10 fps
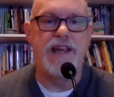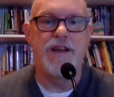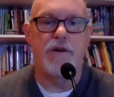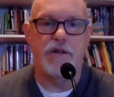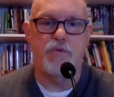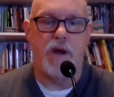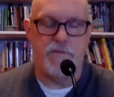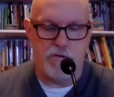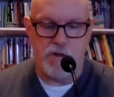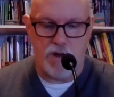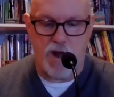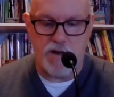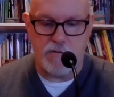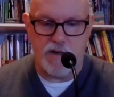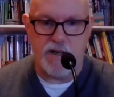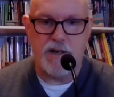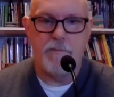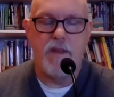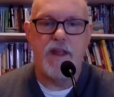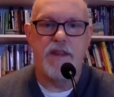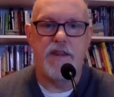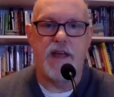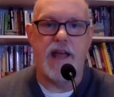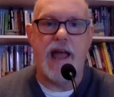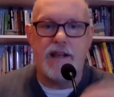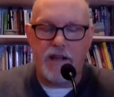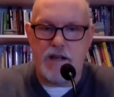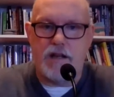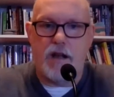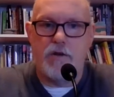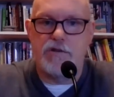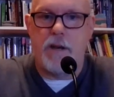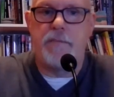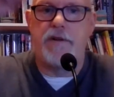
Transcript: or his wife do the laundry, they hang the clothes up